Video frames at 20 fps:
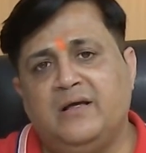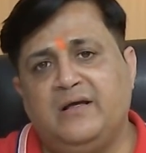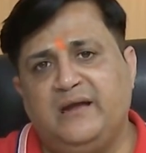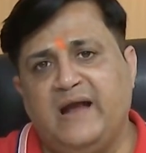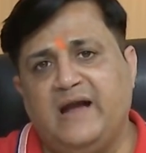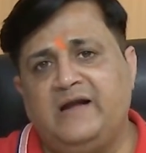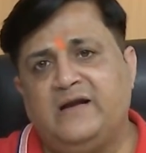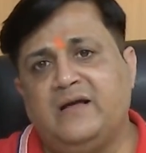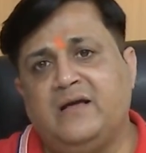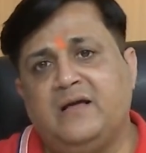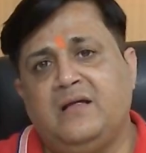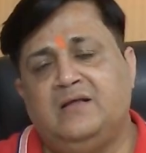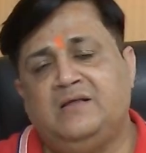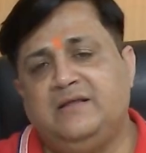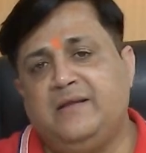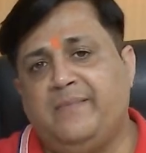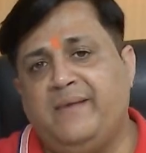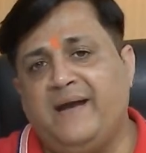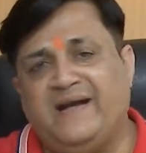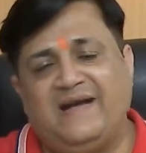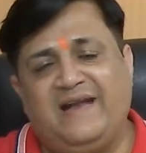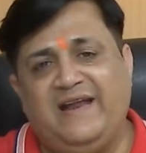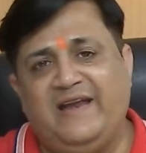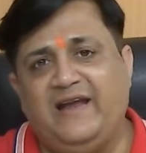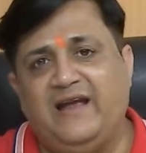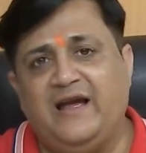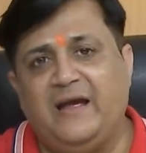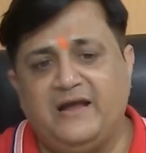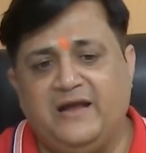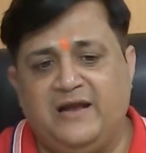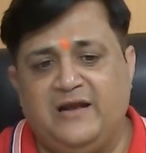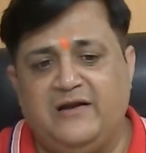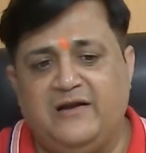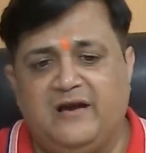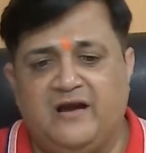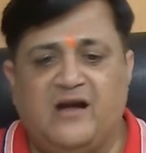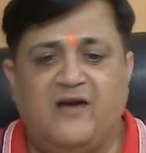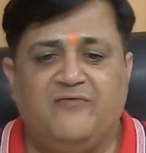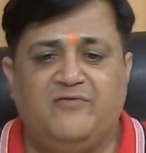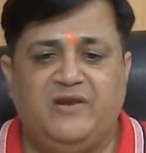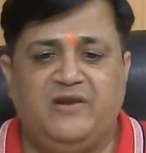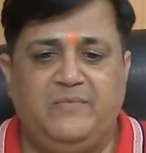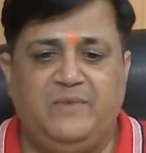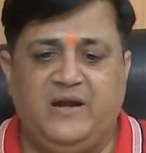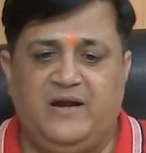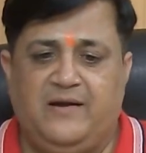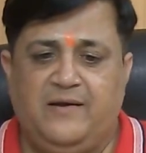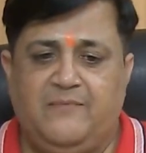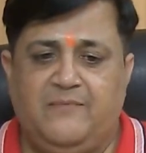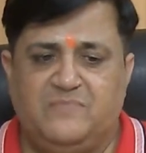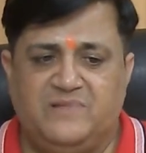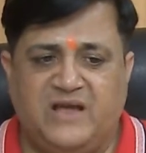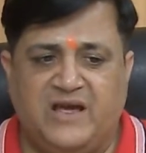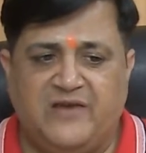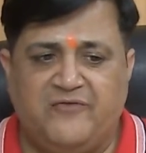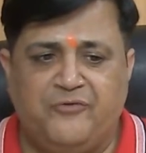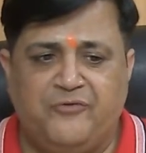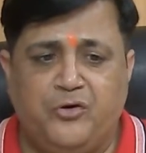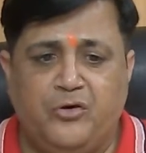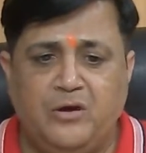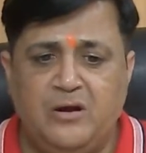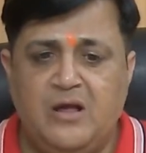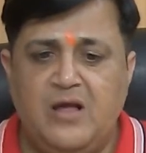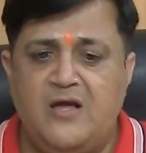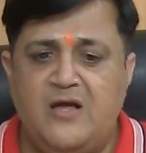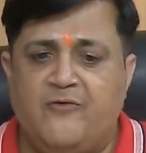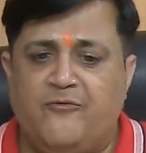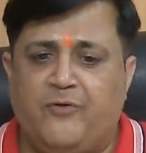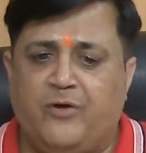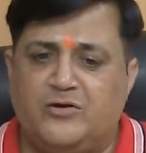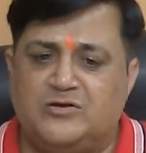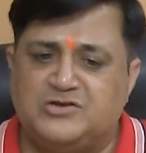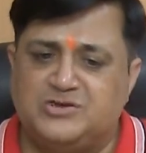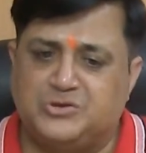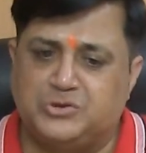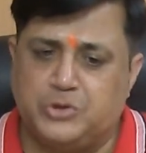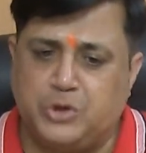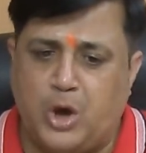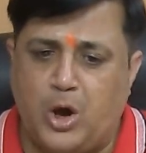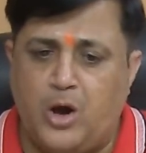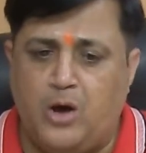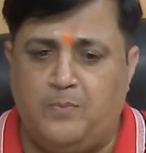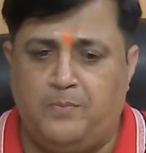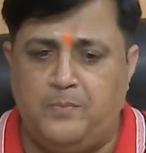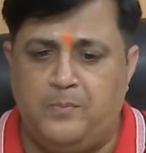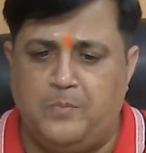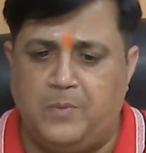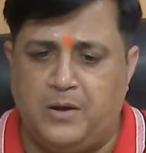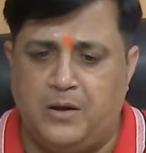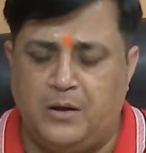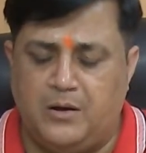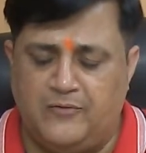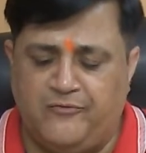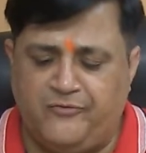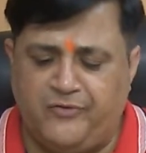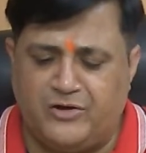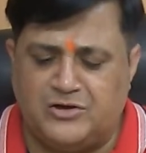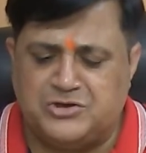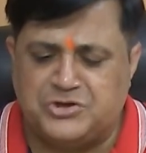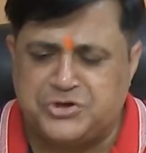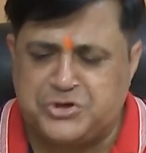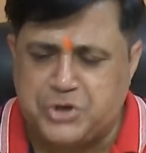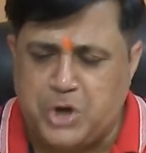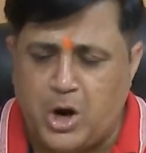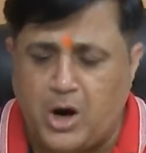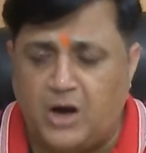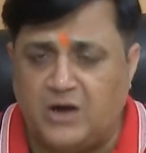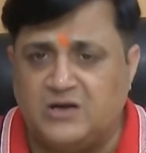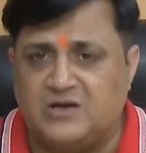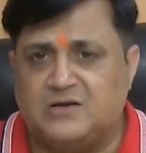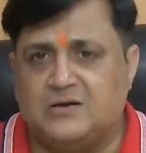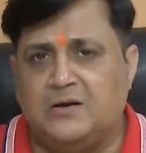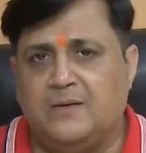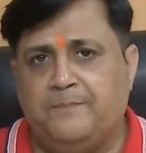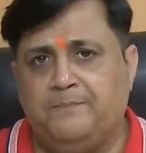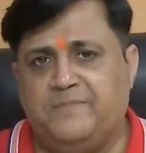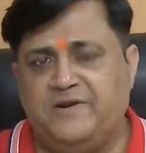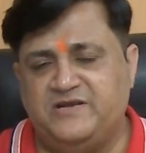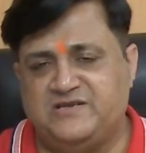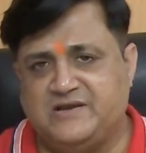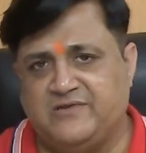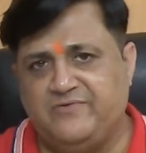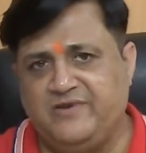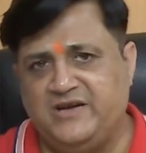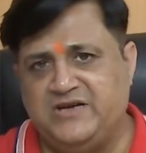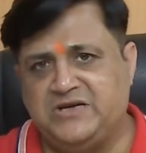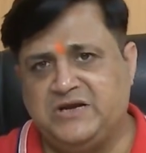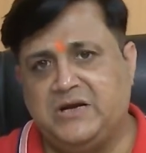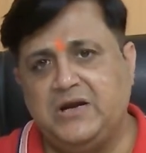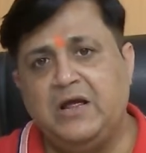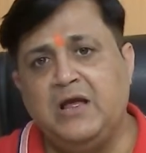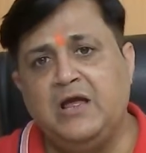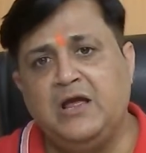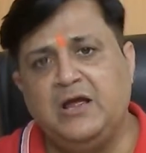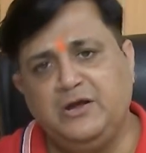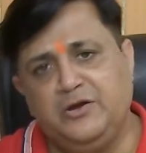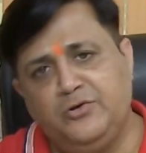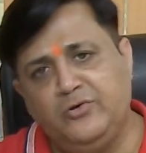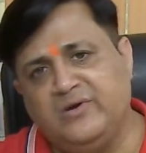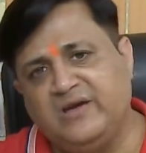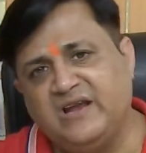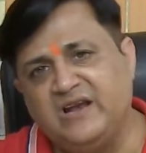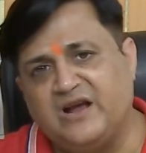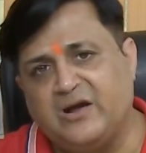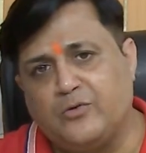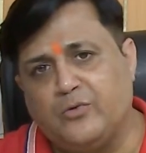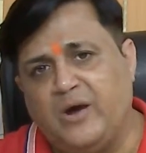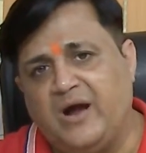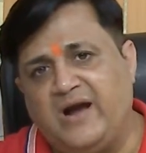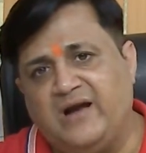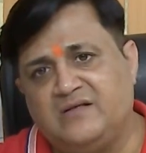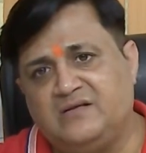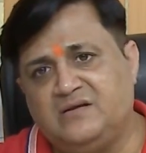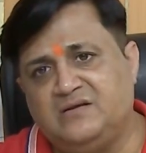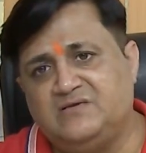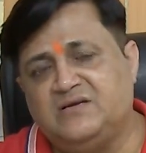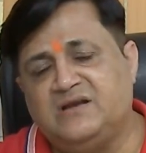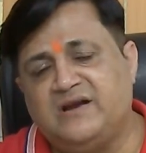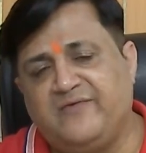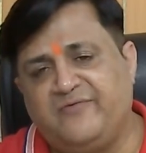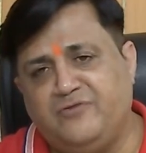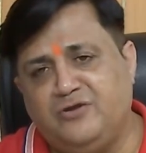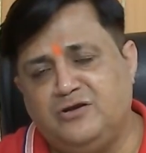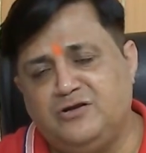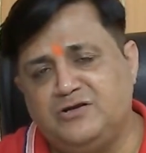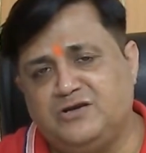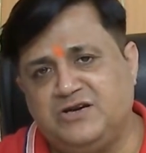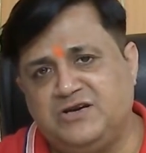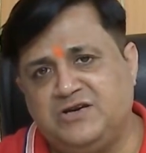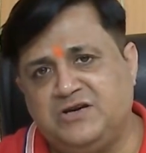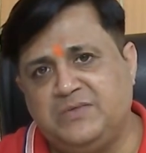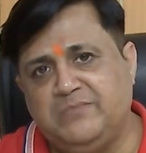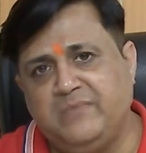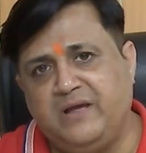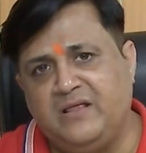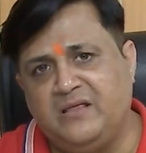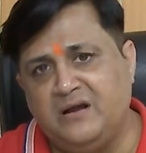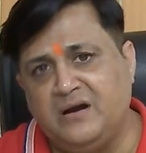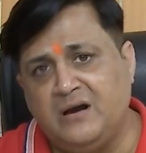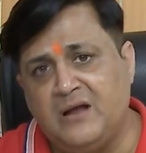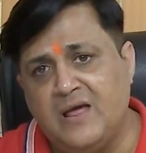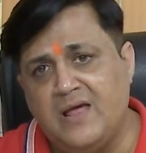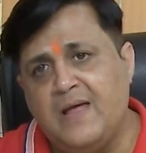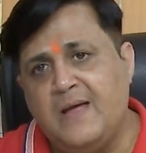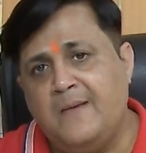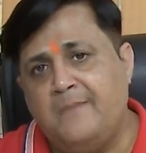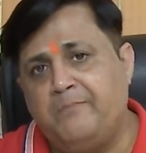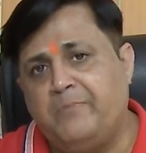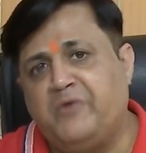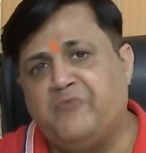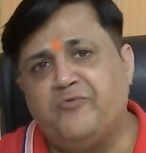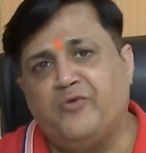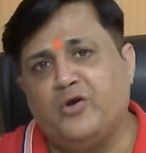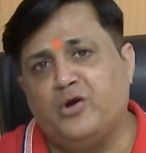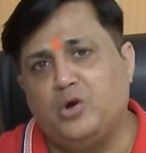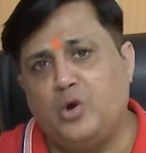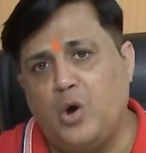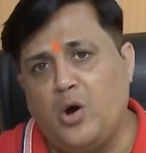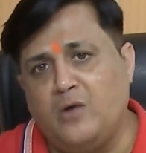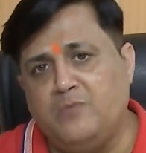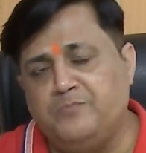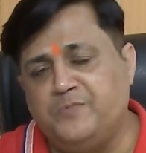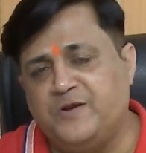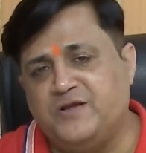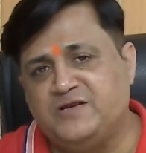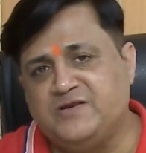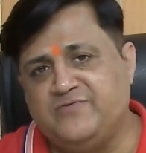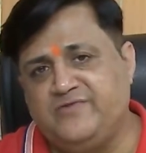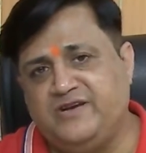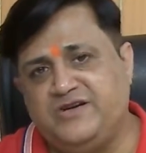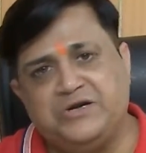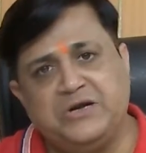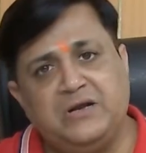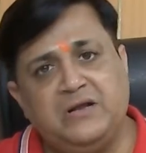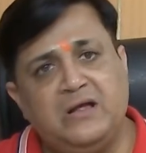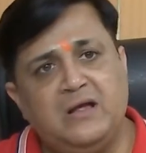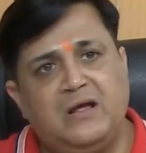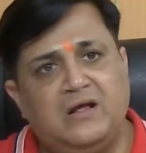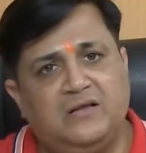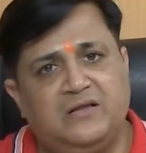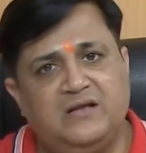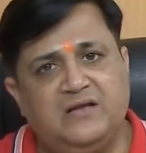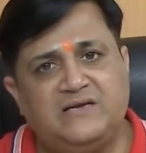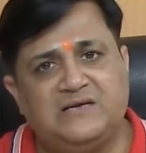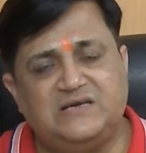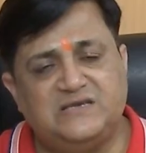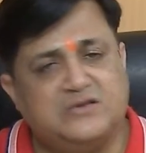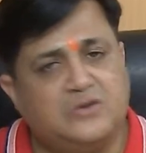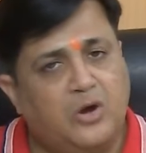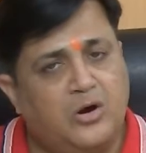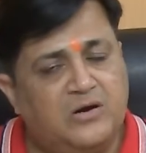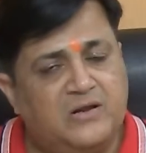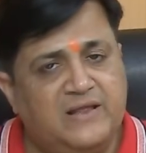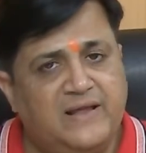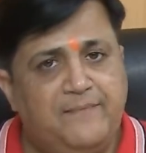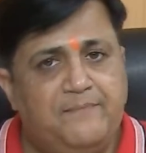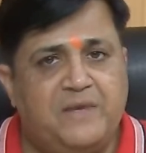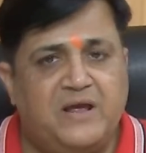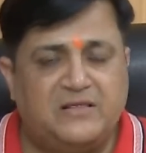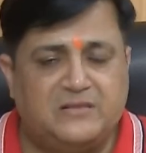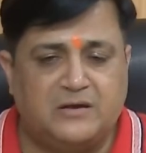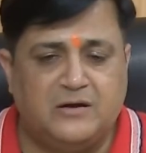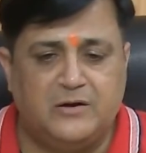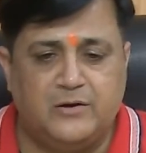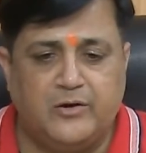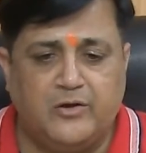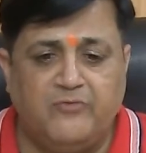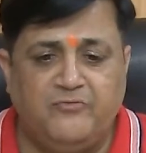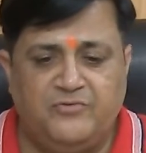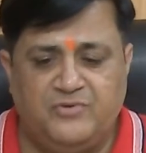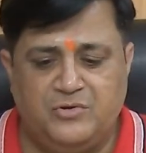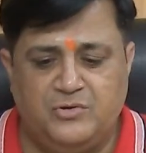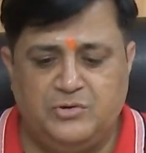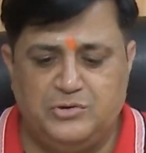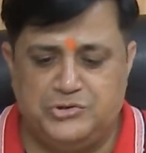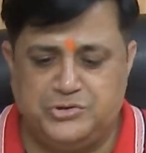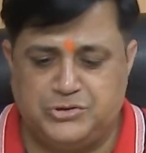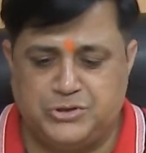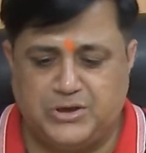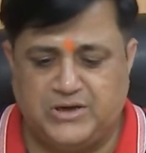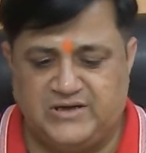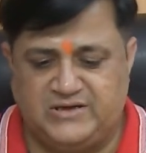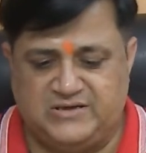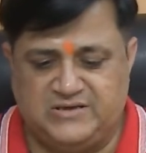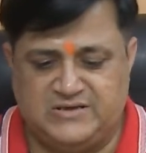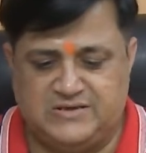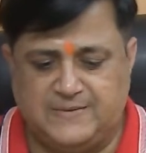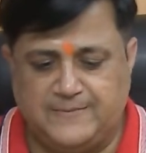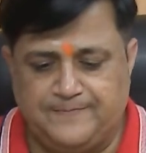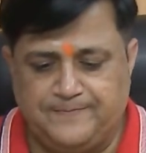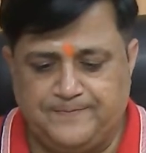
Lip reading: get the bacteria in recovery medium. Therefore, for short preservation, you can acquire this refrigeration method, but for long preservation, this is not the method of choice.